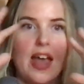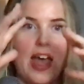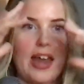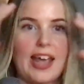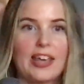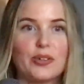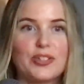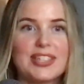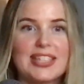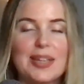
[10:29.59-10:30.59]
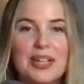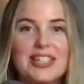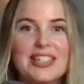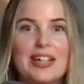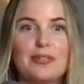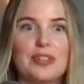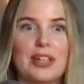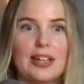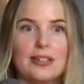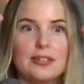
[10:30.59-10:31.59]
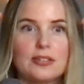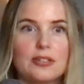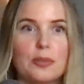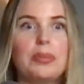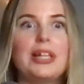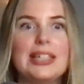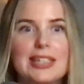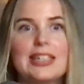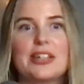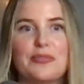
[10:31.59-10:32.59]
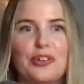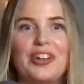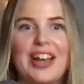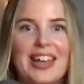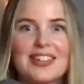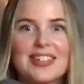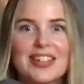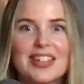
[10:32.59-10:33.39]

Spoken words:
and I could see myself in a completely different light.